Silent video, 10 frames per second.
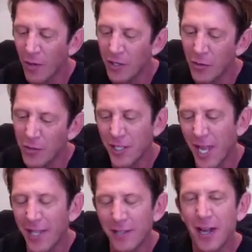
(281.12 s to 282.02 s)
you
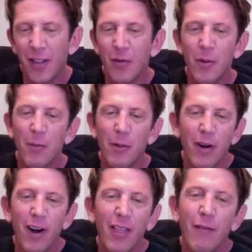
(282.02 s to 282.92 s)
say to other people
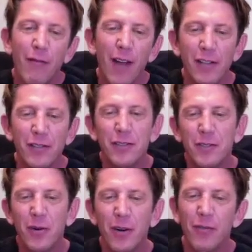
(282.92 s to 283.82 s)
that are on the fence,
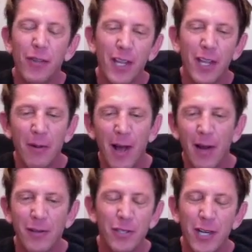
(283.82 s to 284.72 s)
sort of thinking
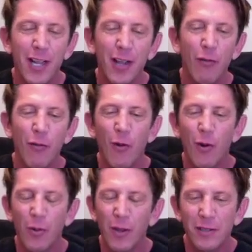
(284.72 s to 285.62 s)
about, should I go
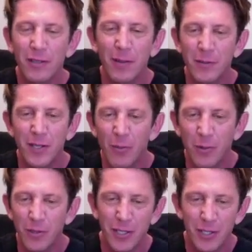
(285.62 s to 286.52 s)
forward with a stem cell
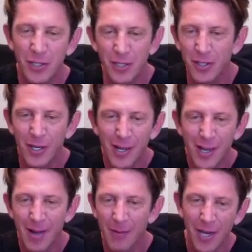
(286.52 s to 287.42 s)

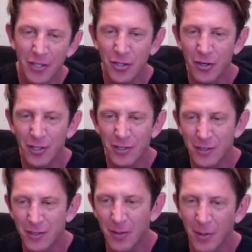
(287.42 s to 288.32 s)
procedure? I'm not sure
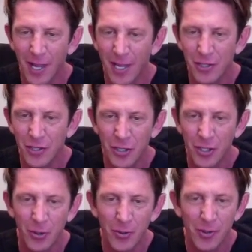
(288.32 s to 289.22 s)
this is something I should
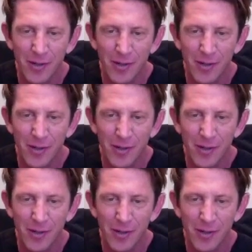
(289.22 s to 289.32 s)
do.